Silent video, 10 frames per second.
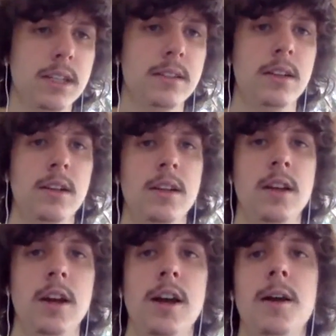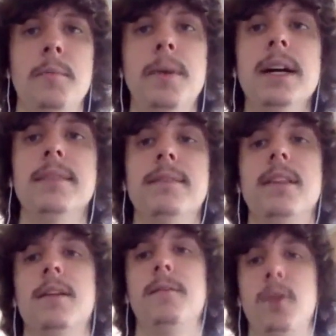again.
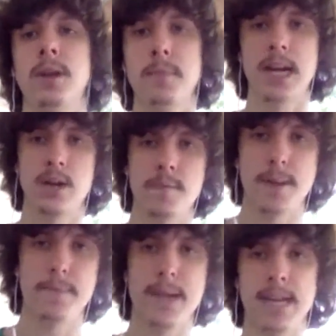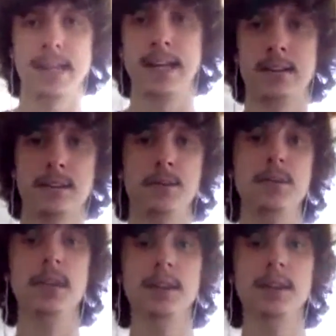But for anybody who might be hanging out